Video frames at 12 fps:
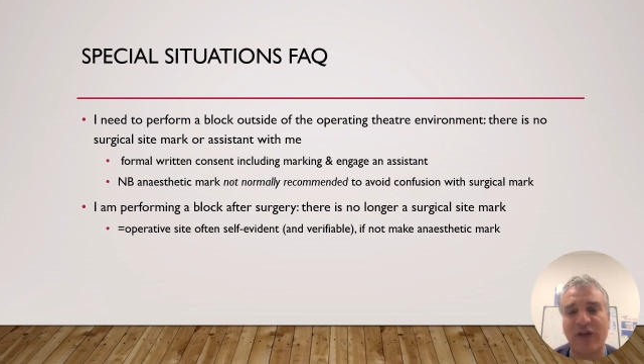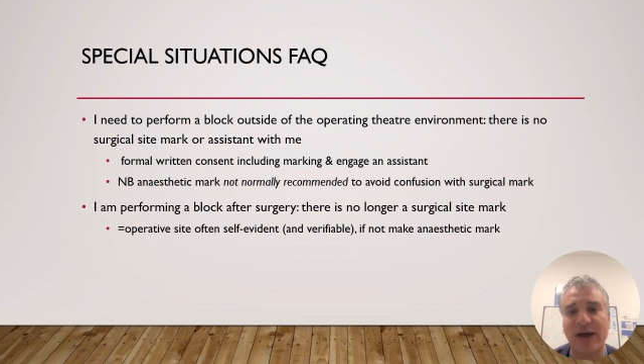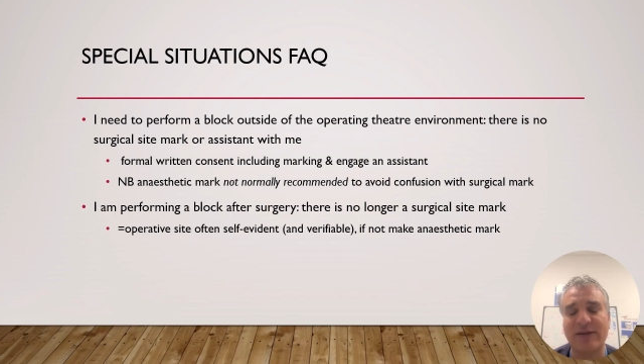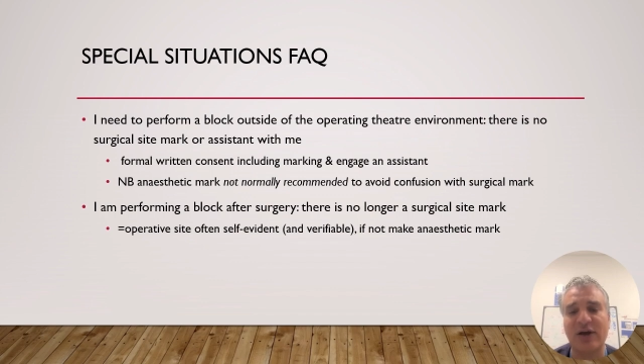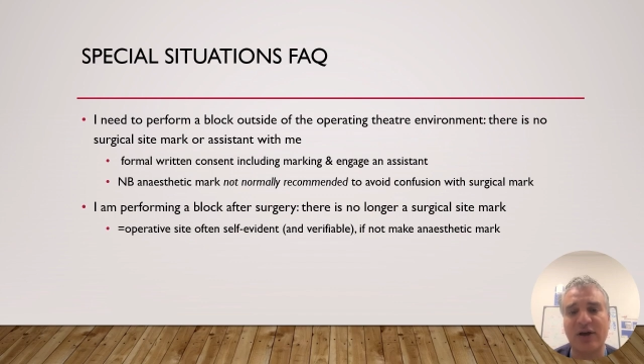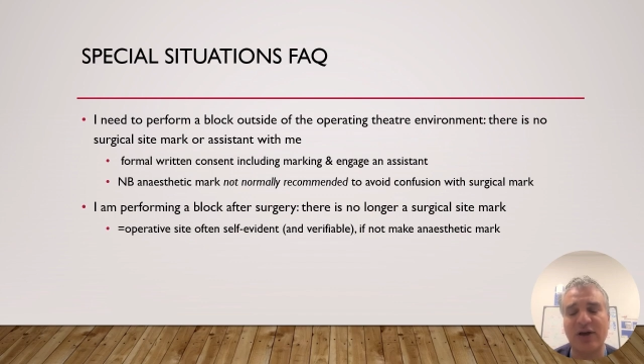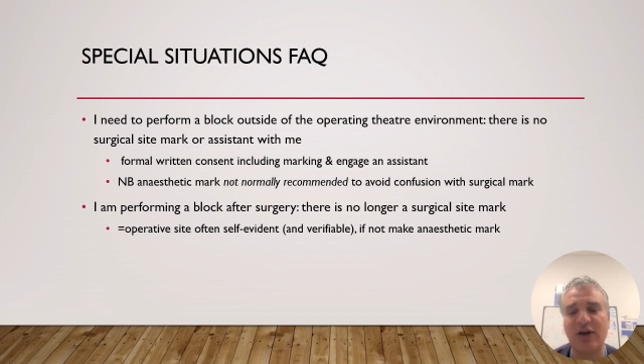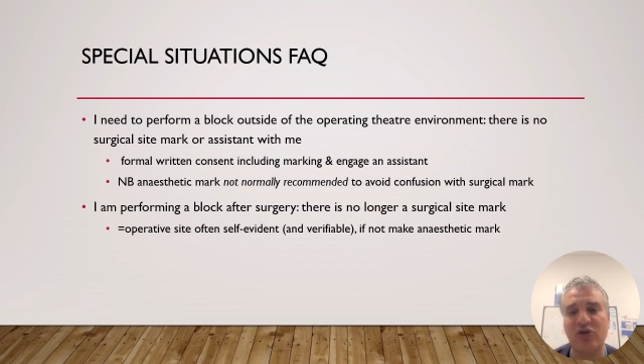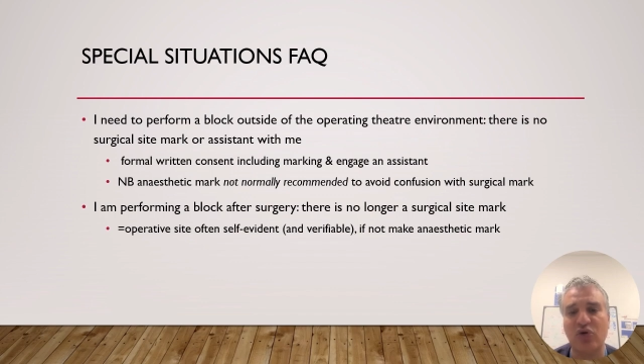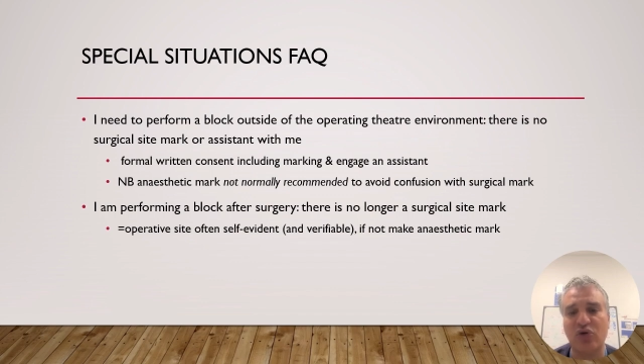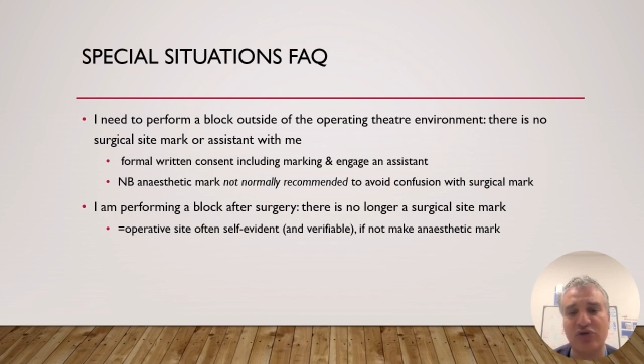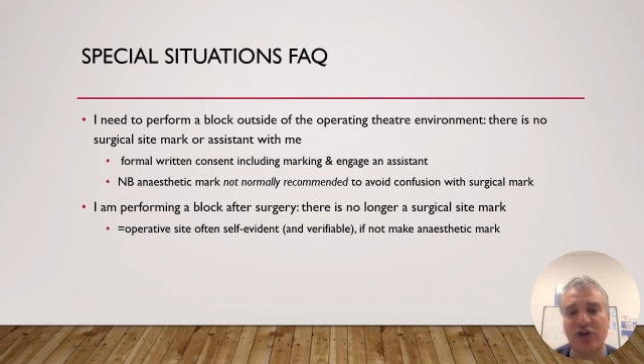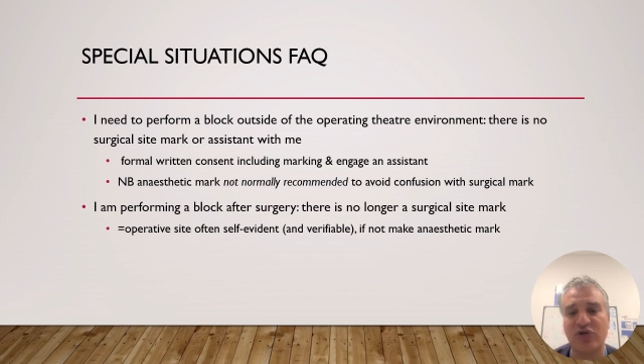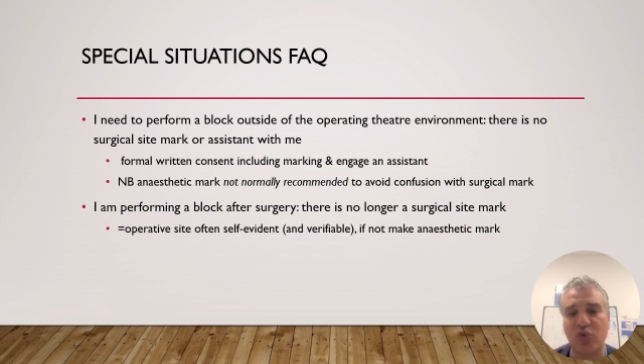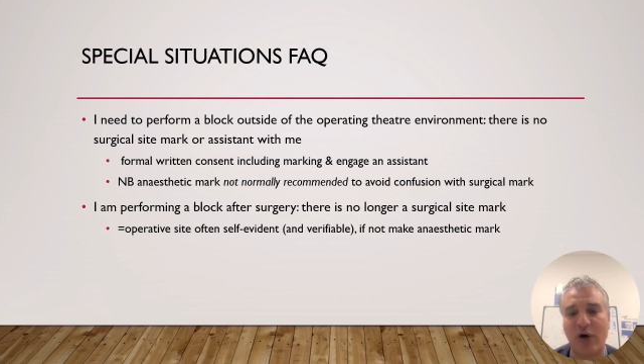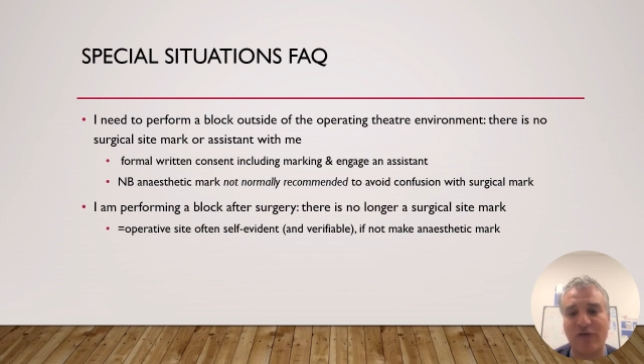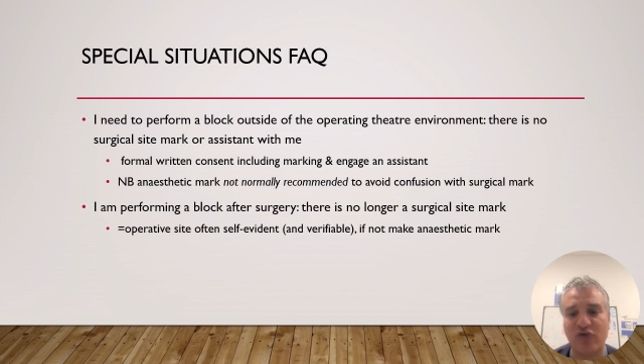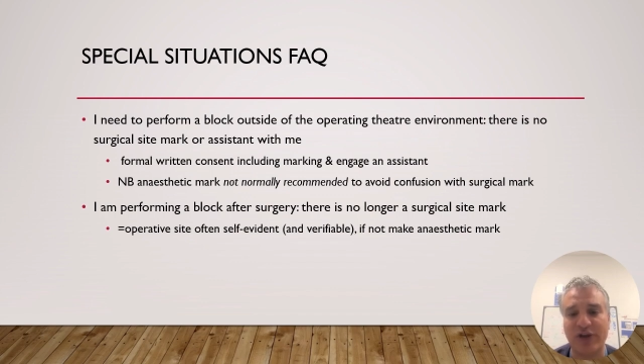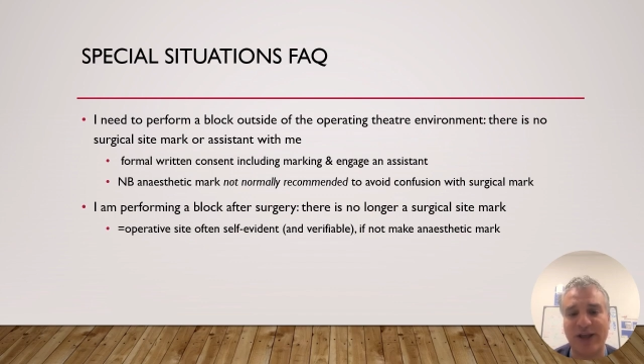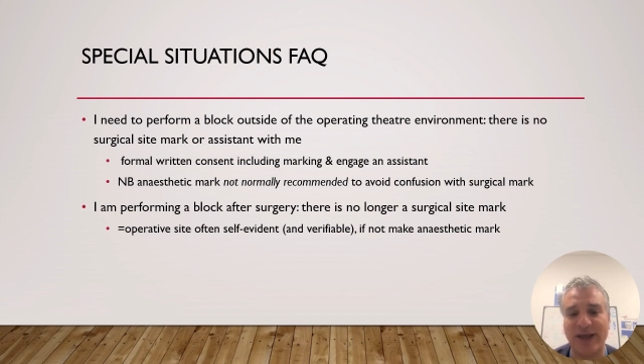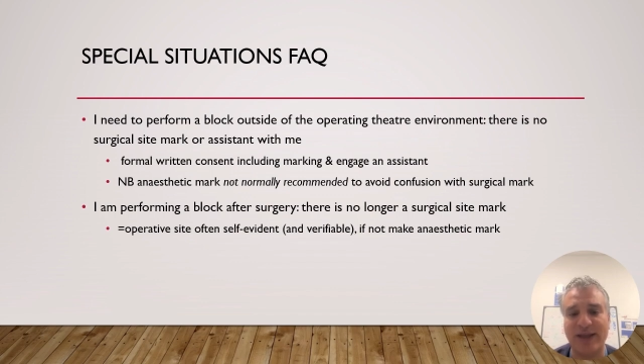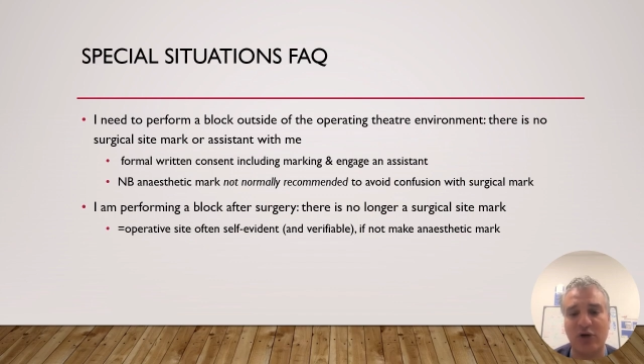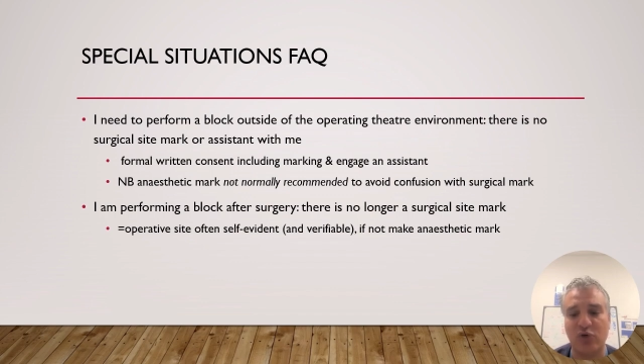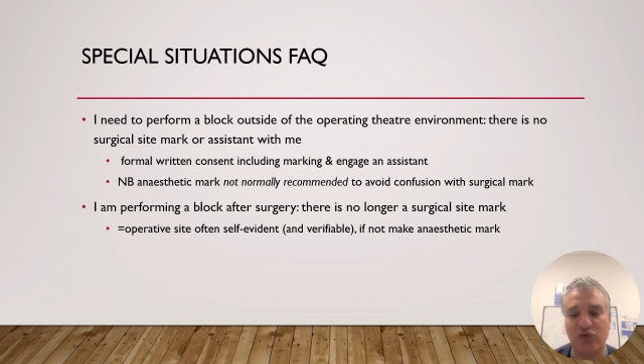in order to avoid any
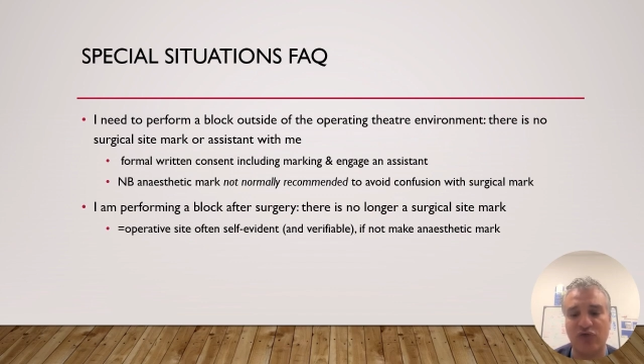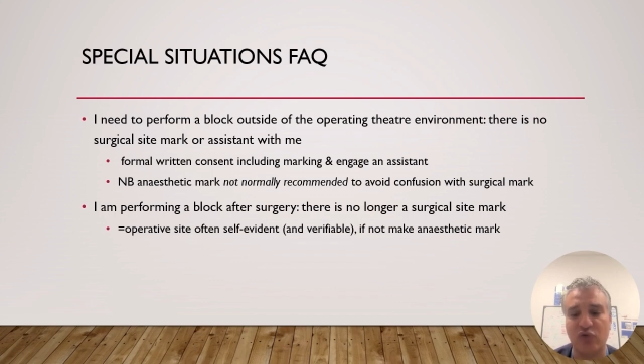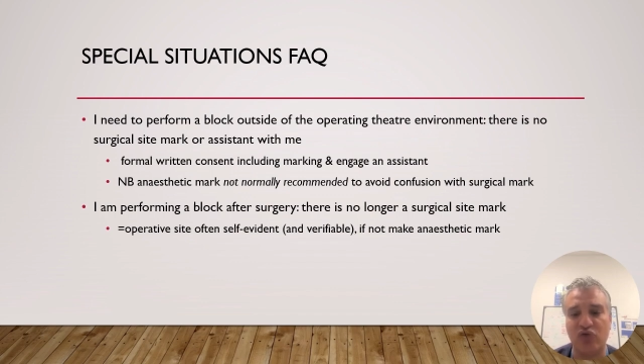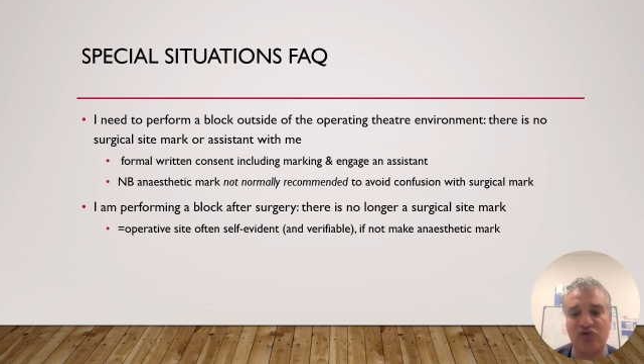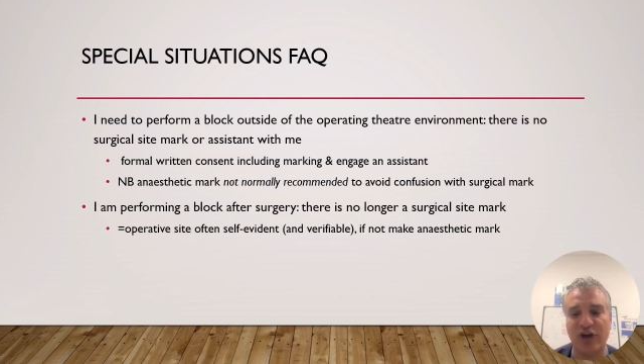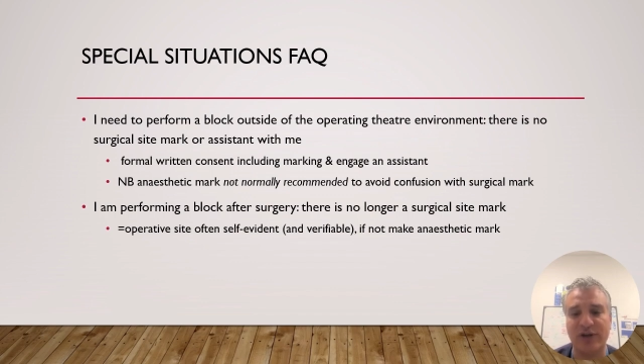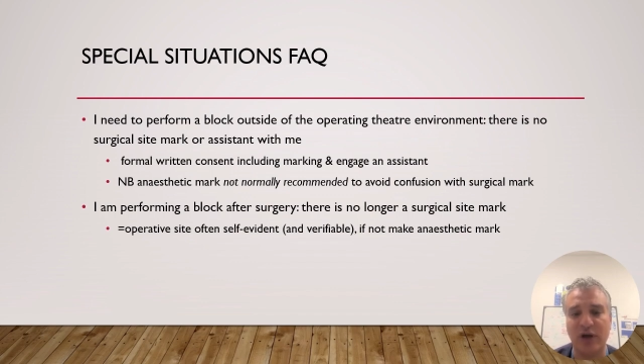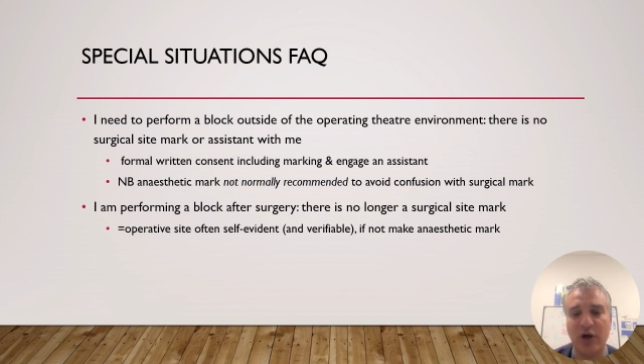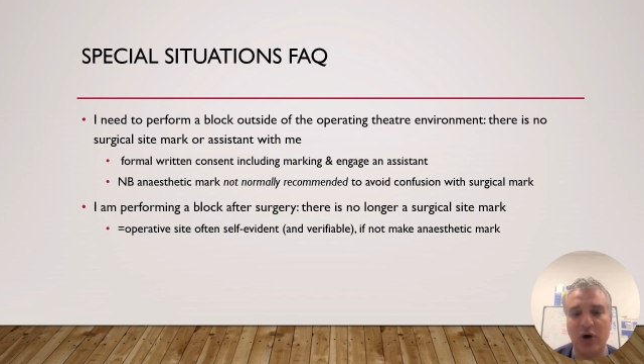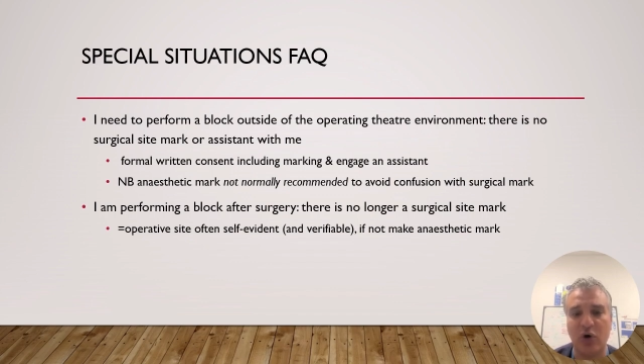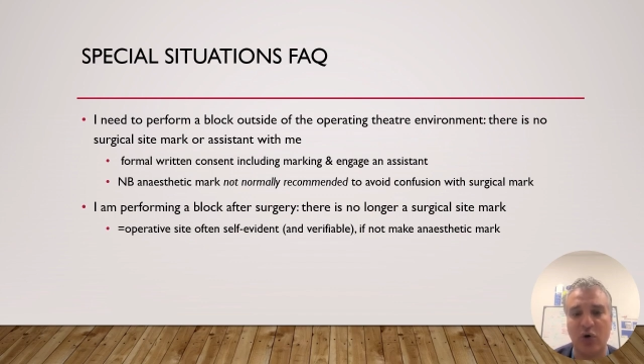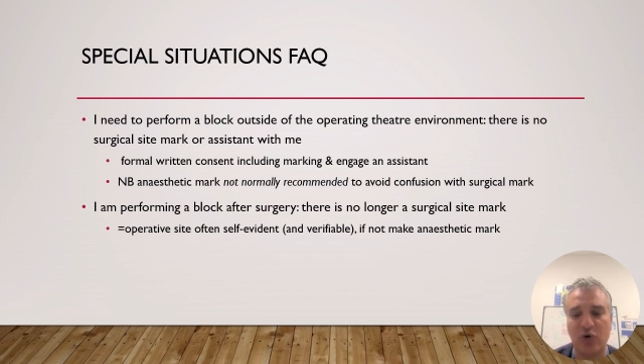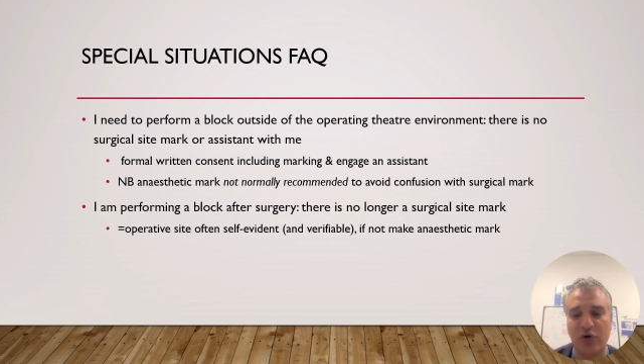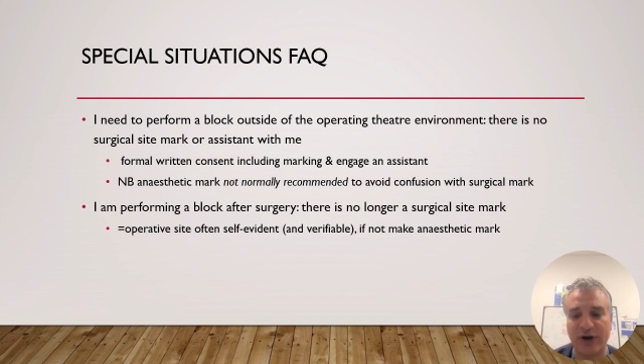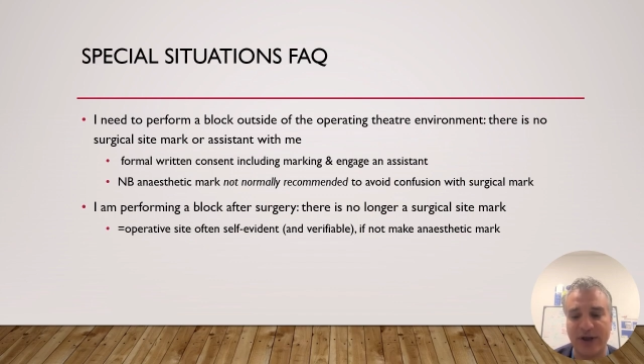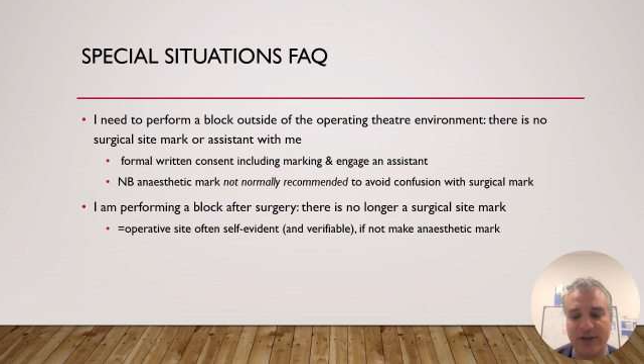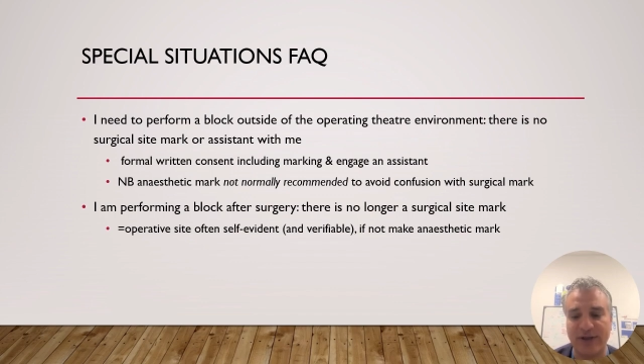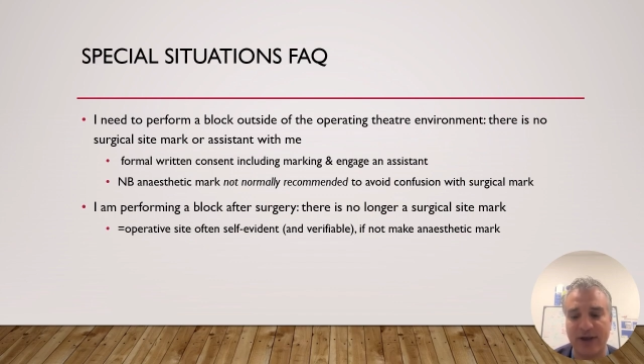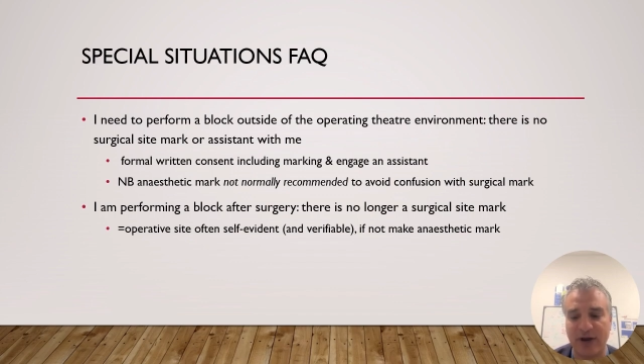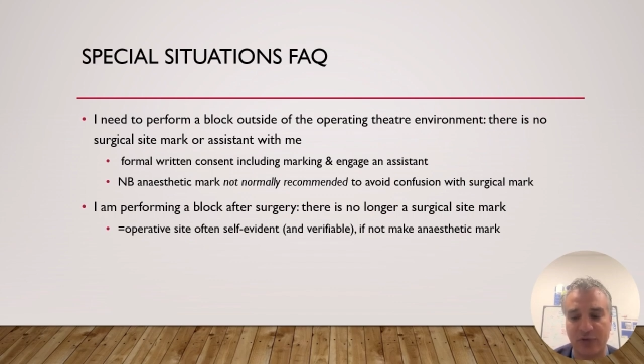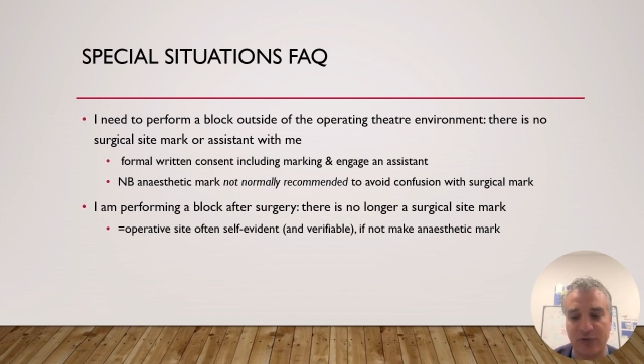confusion or any errors.